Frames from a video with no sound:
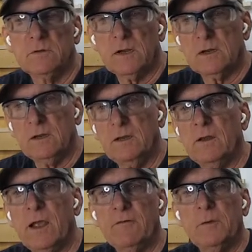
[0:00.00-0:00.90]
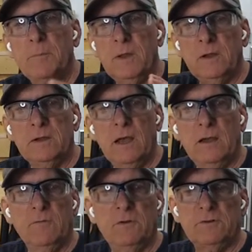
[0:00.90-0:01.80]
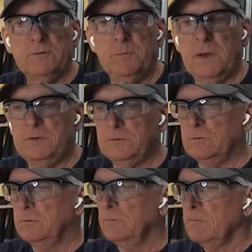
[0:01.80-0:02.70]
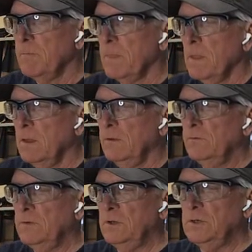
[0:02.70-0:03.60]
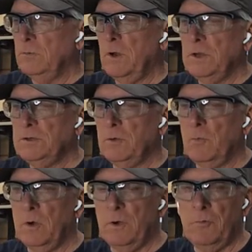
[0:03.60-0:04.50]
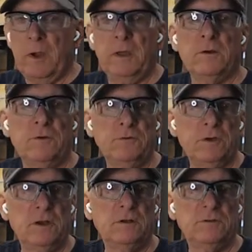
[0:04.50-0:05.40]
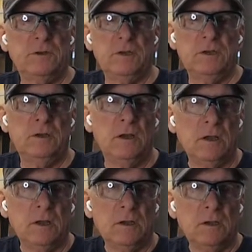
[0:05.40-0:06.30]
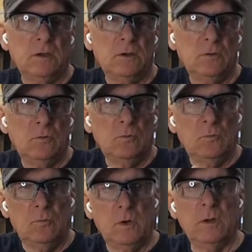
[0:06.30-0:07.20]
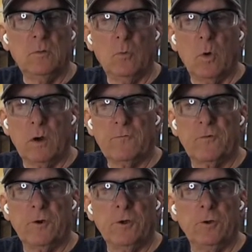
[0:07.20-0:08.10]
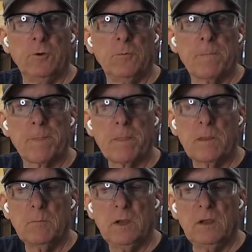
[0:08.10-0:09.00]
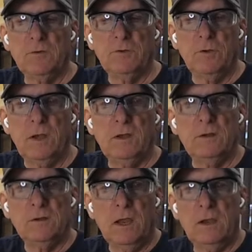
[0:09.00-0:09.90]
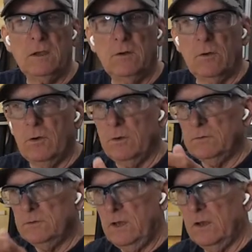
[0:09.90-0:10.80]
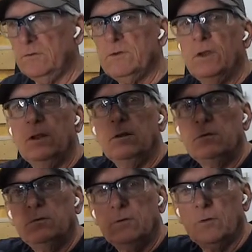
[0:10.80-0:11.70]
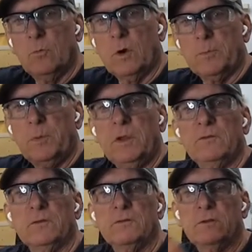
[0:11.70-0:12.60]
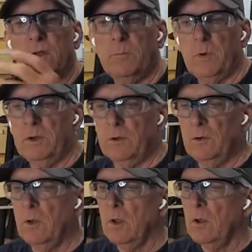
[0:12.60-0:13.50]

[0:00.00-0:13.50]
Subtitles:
secondly, you'd have to be in kind of a special situation where a regular CNC wouldn't work for you because you need to take your CNC to the workpiece instead of bring your